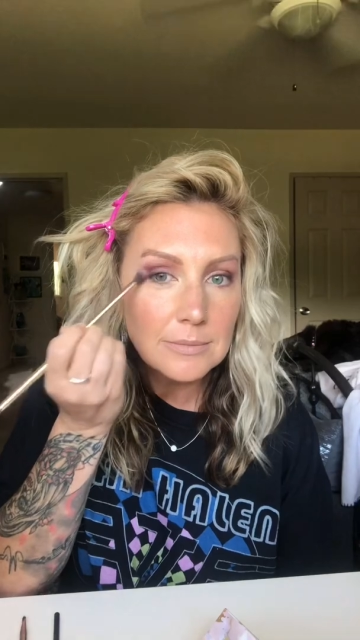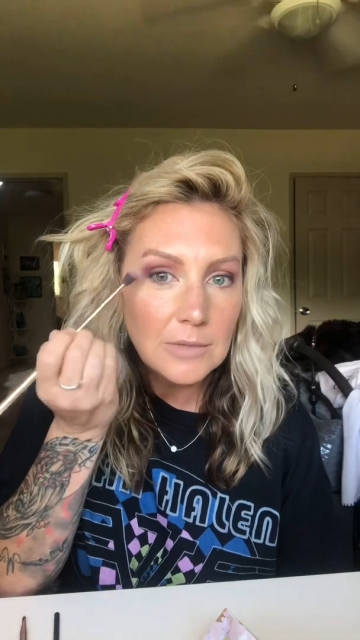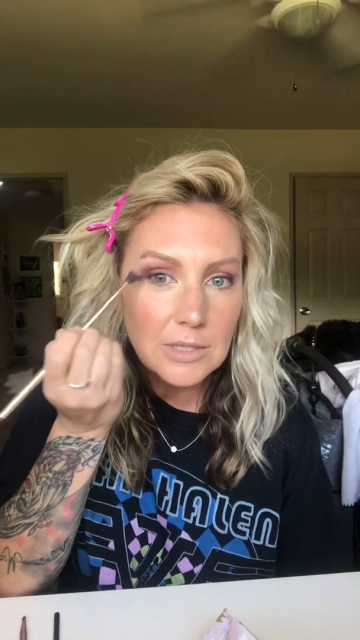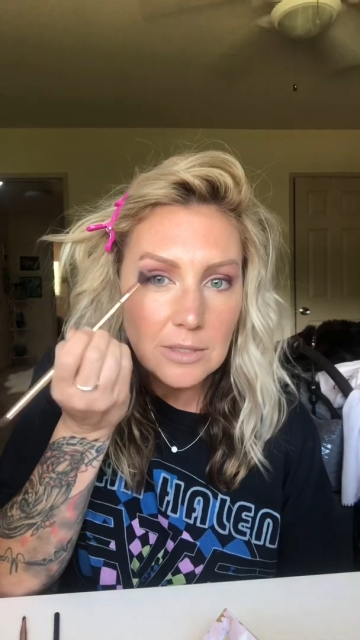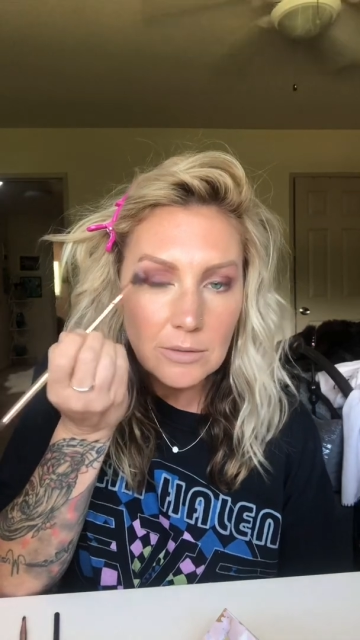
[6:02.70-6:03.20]

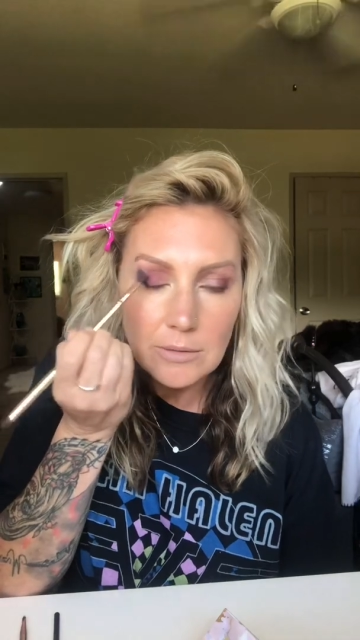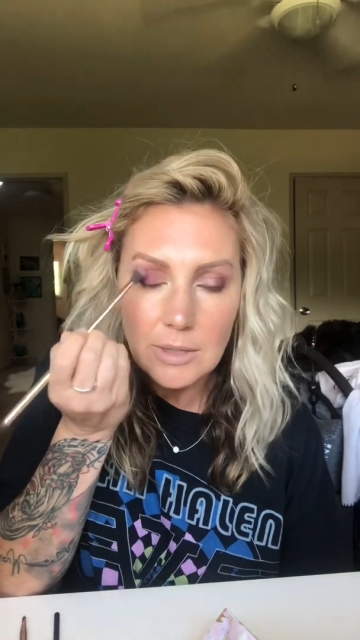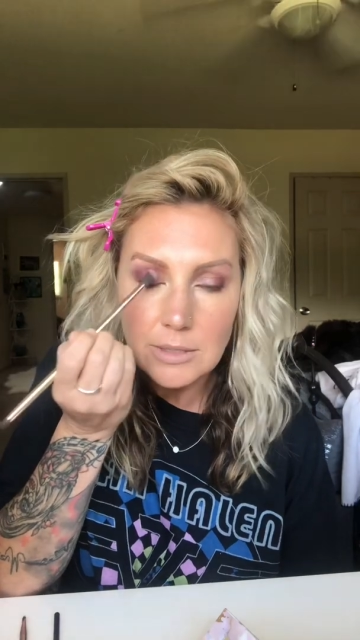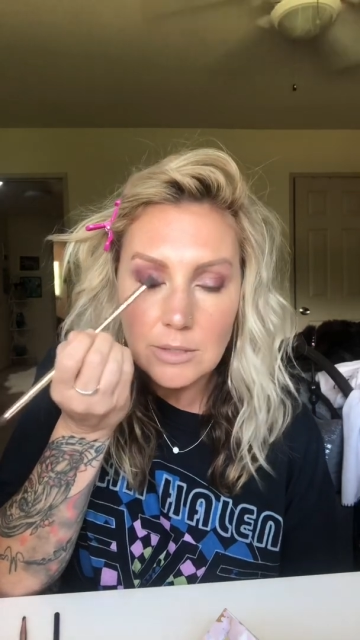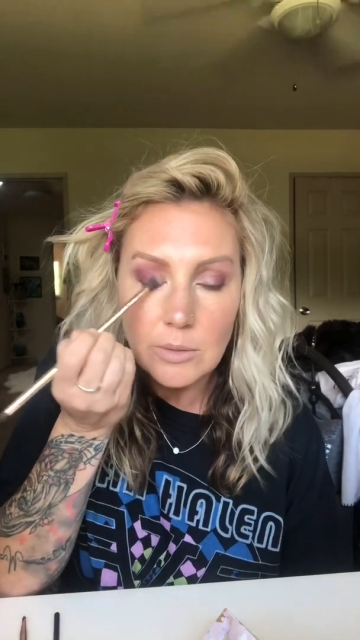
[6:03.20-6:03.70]
So
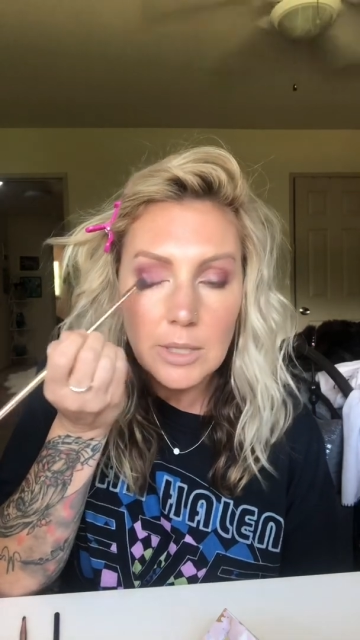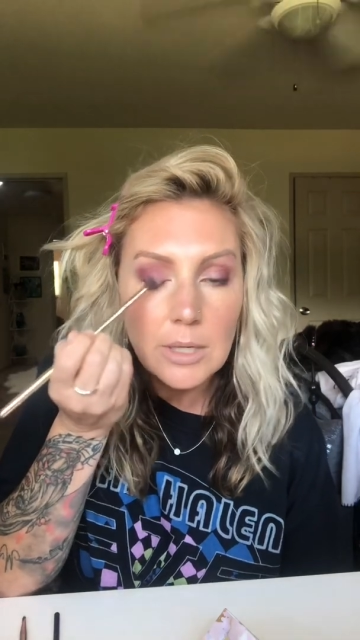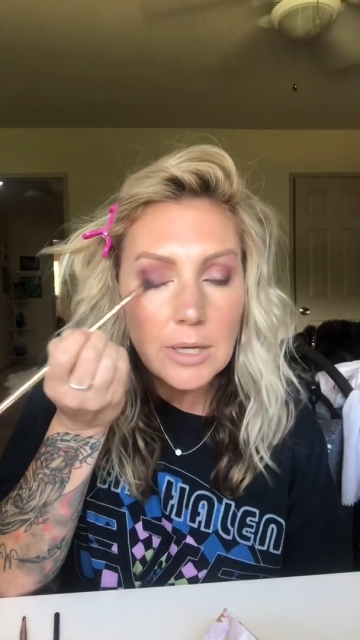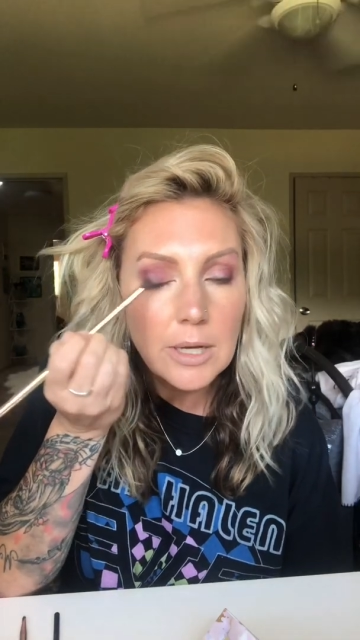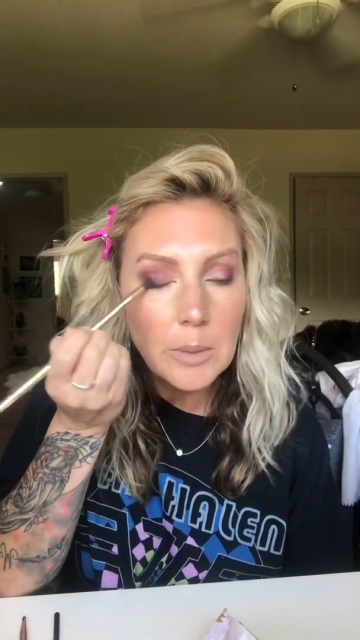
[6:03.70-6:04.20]
that's annoying.
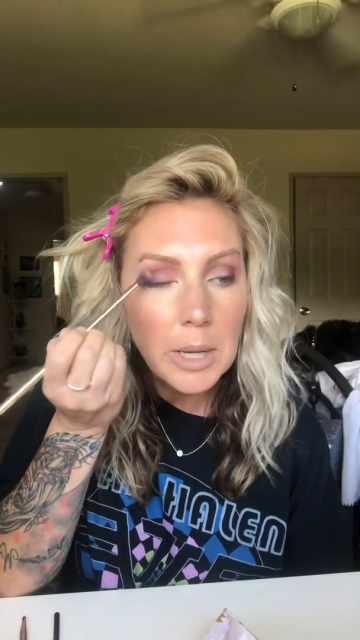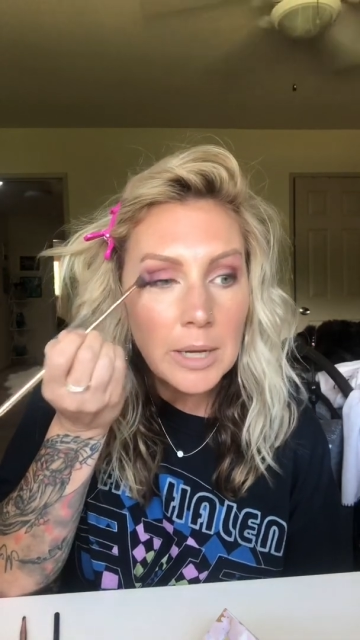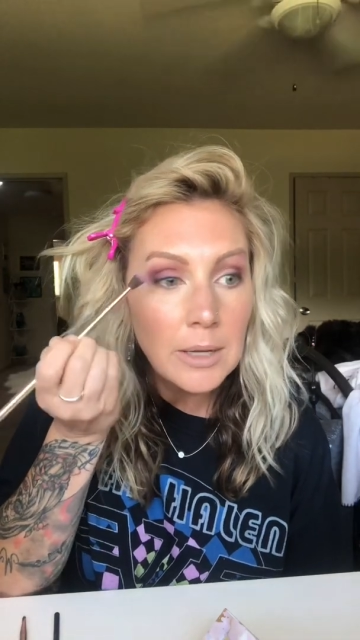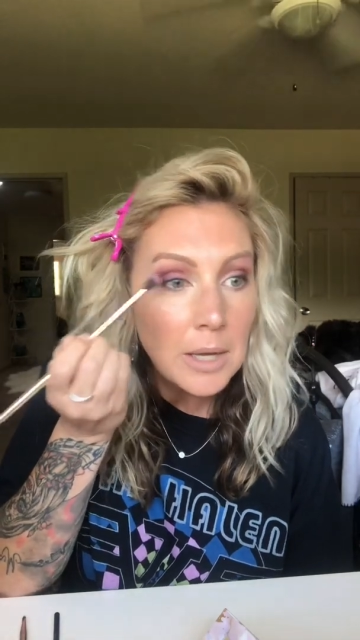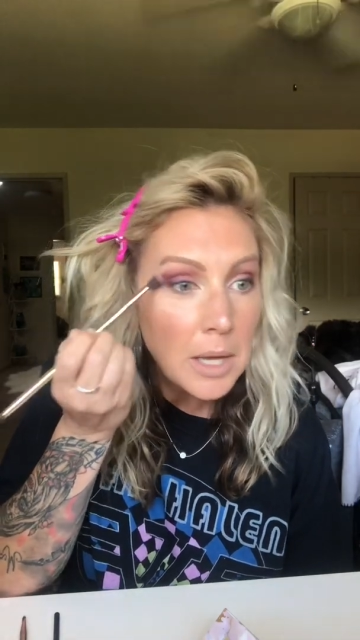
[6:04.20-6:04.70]
Anyway,
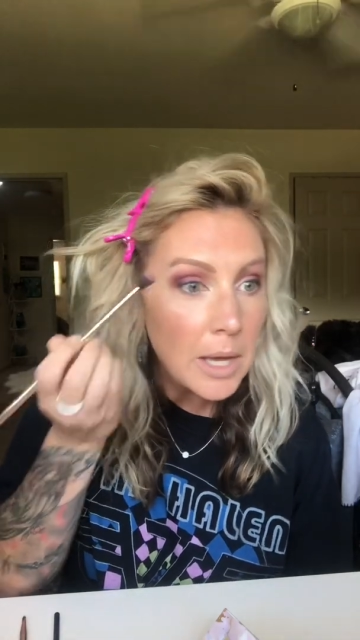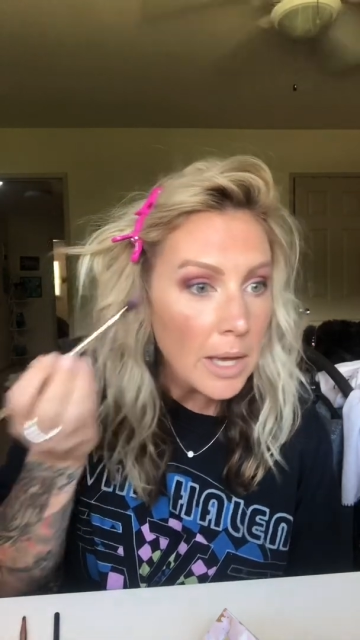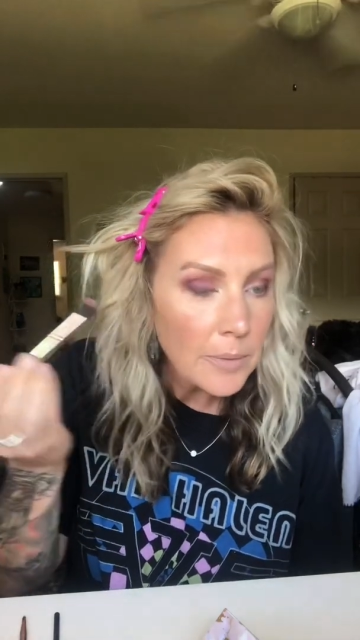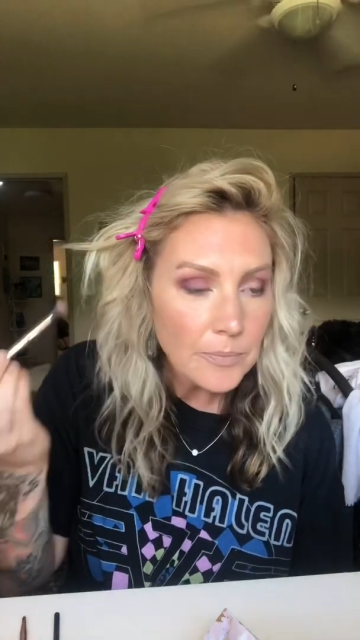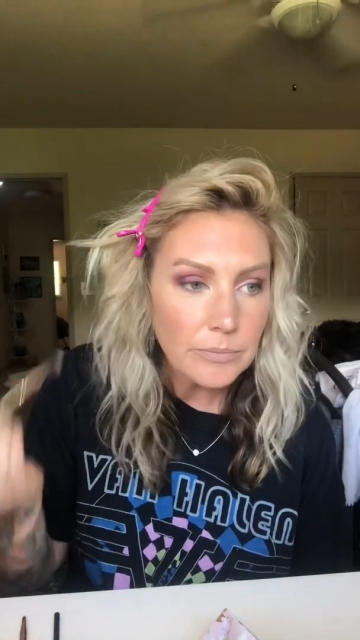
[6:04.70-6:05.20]

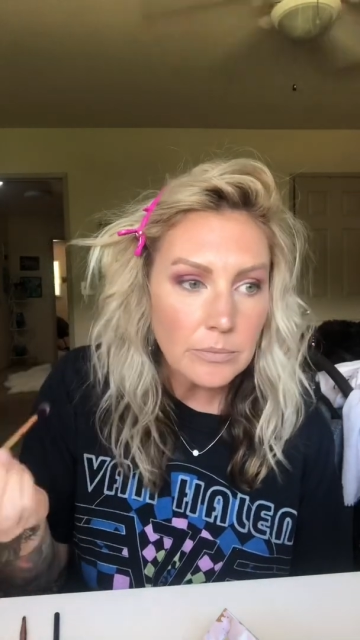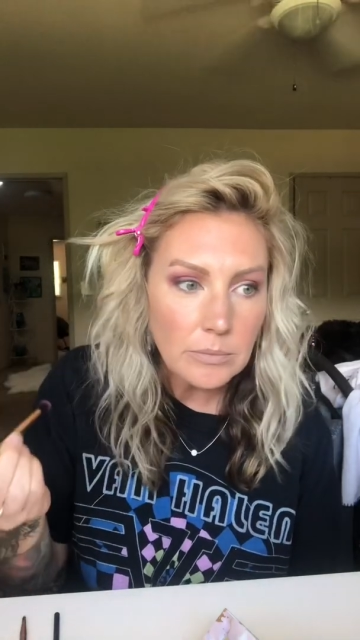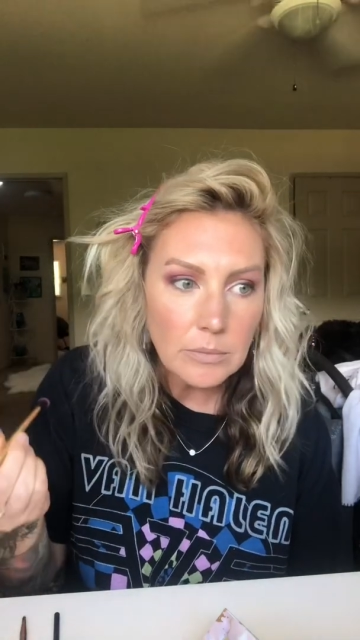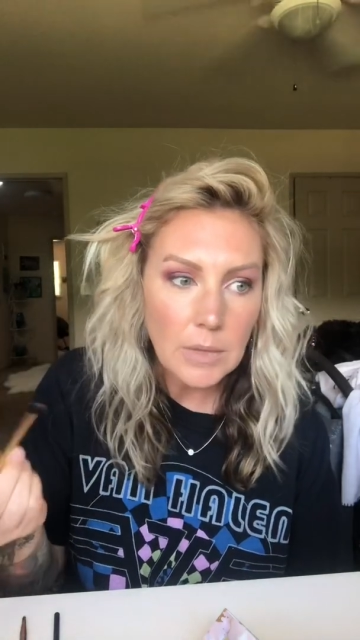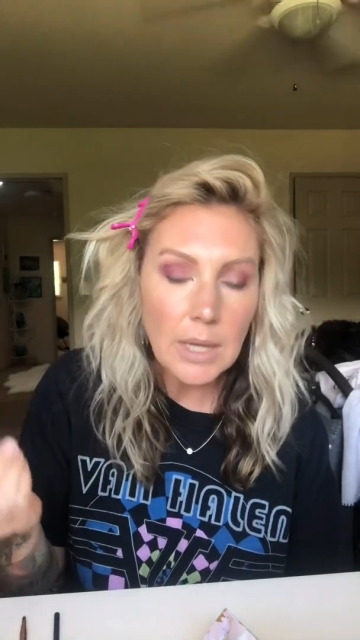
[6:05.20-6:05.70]

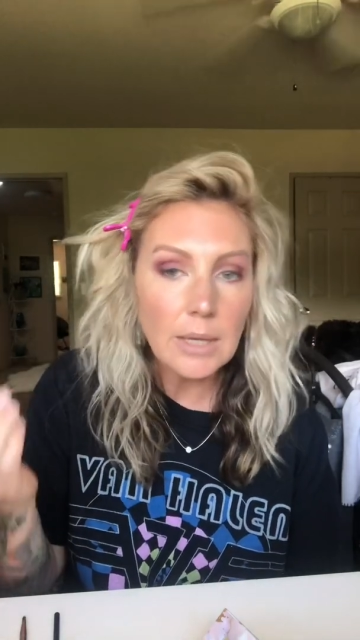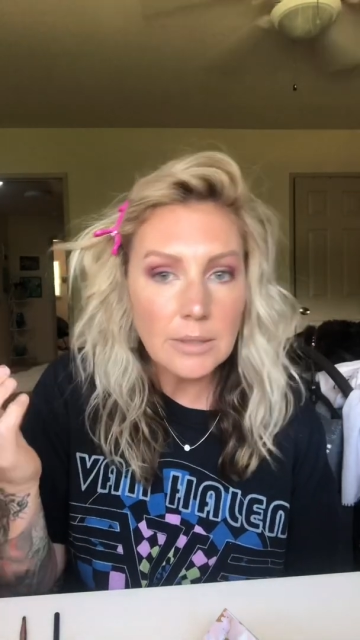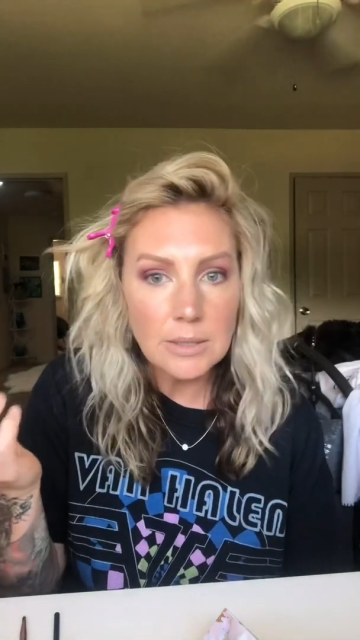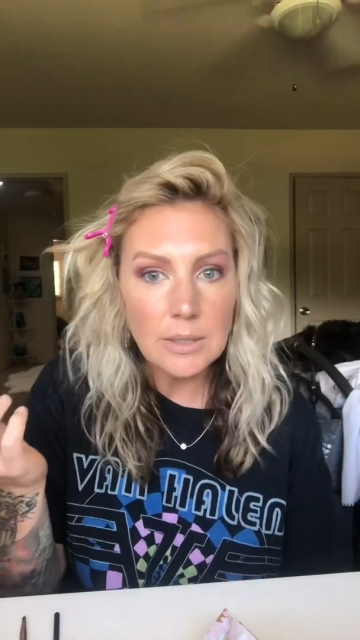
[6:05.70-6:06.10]
and